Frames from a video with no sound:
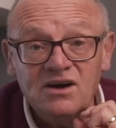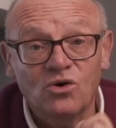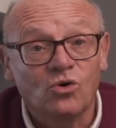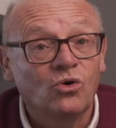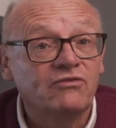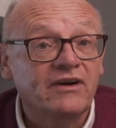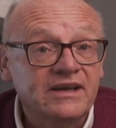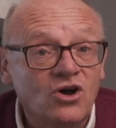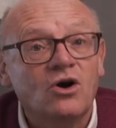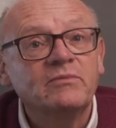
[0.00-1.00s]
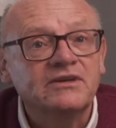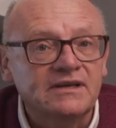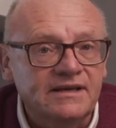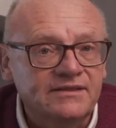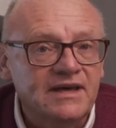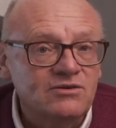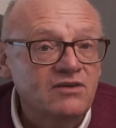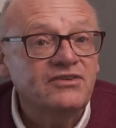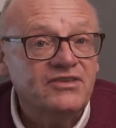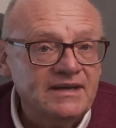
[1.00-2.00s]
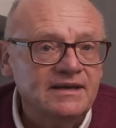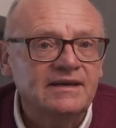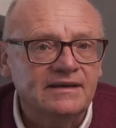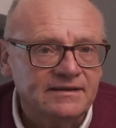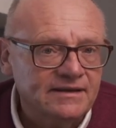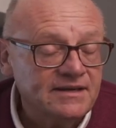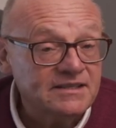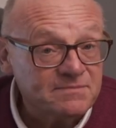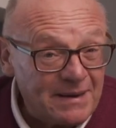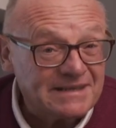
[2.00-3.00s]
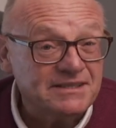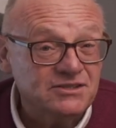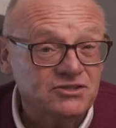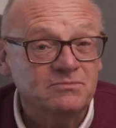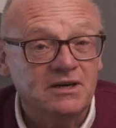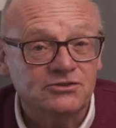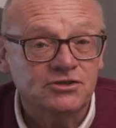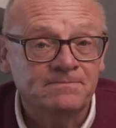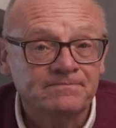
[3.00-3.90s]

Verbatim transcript: or very commonly they're overthinking it and expecting too much.